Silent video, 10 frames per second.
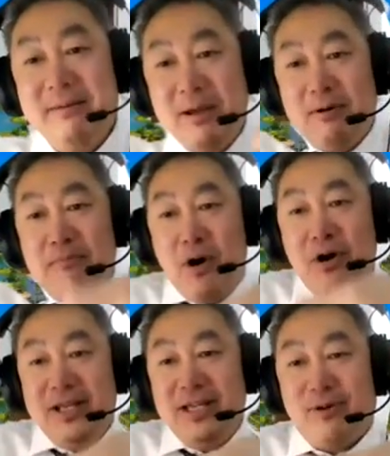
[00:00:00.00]
people
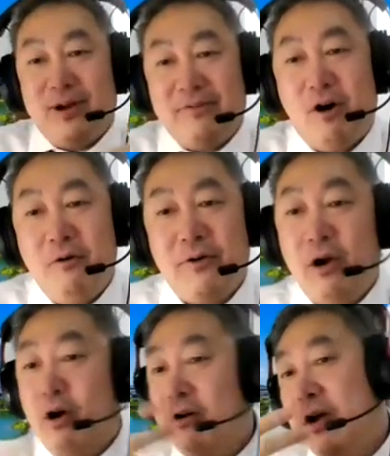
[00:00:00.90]
burn this whatever off for
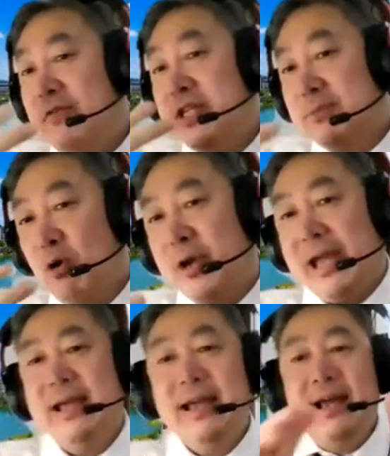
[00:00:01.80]
it, or even smoking.
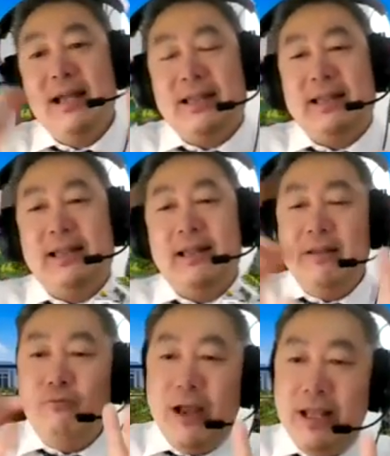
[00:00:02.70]

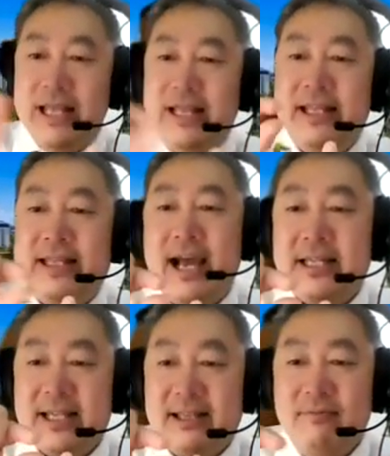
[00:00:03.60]
When it detects
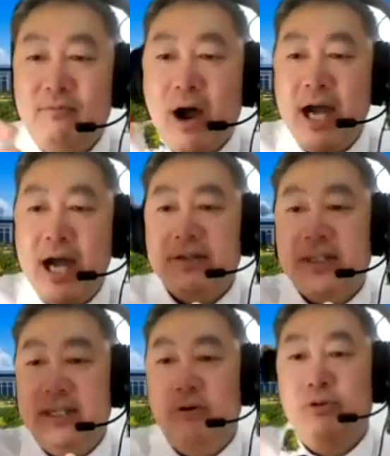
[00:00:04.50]
a sudden rise of
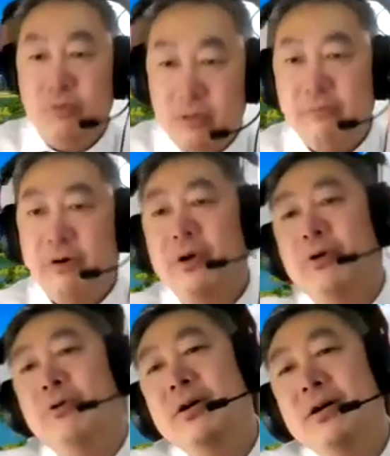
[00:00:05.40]
CO2, they would
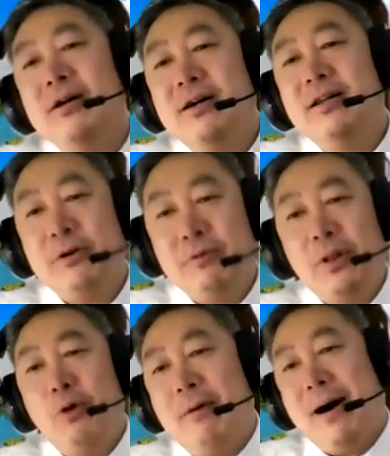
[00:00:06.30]
know. They would
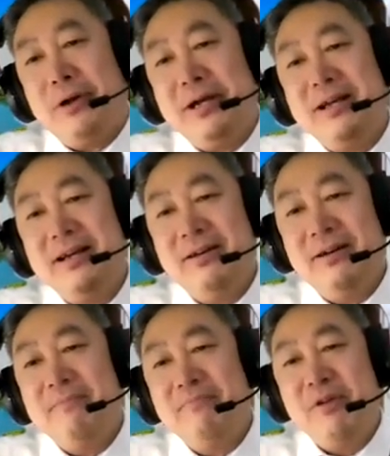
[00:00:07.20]
know about it,
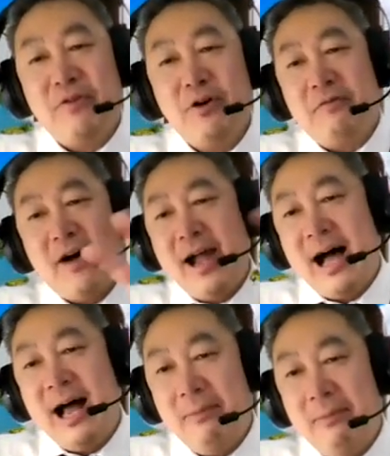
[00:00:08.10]
before the fire
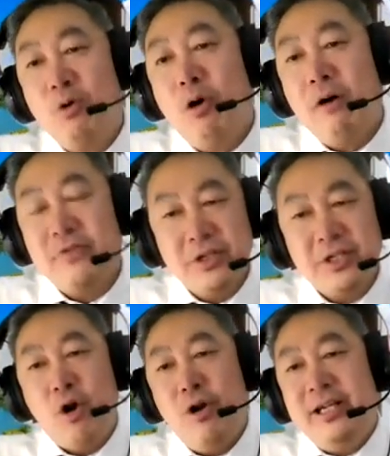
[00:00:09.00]
alarm go off. So it's
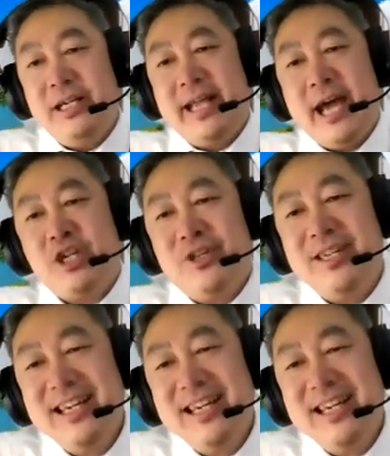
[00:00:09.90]
an early detection.